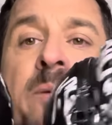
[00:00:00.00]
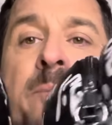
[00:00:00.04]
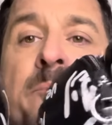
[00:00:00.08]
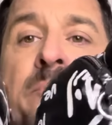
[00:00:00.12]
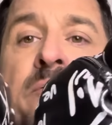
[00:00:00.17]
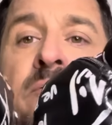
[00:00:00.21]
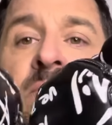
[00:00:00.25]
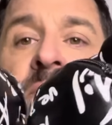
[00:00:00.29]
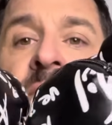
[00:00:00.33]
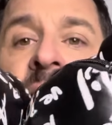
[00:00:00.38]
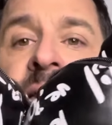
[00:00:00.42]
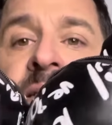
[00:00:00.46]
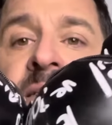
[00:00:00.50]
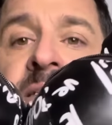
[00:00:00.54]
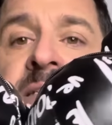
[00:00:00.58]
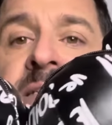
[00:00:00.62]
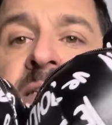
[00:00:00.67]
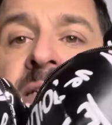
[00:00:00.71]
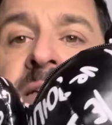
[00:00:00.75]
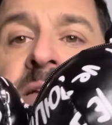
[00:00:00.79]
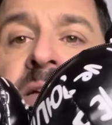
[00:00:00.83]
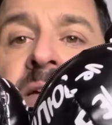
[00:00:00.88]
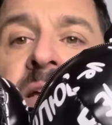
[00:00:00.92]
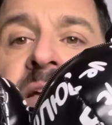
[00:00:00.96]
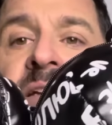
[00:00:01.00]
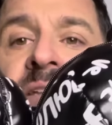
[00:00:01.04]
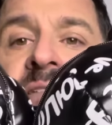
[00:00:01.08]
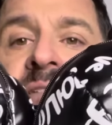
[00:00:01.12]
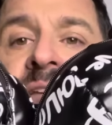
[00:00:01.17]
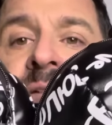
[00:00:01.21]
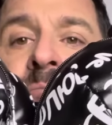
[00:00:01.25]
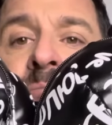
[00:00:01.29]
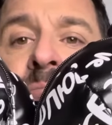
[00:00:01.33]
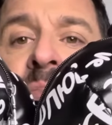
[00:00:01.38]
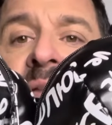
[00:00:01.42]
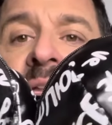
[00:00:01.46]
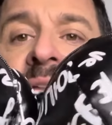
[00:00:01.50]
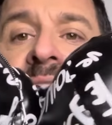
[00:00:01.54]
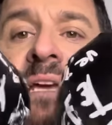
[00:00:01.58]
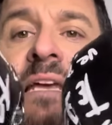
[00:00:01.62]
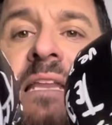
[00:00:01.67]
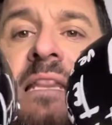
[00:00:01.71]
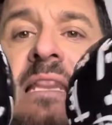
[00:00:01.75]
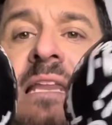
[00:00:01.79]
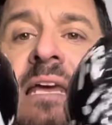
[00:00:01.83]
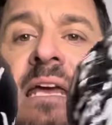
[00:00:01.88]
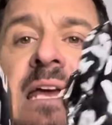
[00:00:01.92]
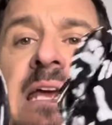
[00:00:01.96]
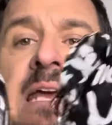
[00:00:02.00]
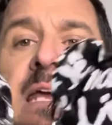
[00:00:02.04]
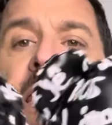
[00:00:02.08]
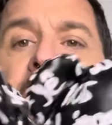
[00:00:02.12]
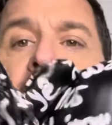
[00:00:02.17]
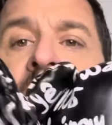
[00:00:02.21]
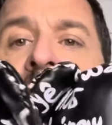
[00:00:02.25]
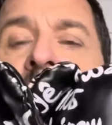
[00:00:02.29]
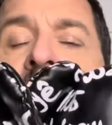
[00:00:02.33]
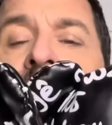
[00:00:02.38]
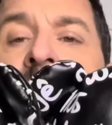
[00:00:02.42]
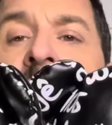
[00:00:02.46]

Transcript: print is completely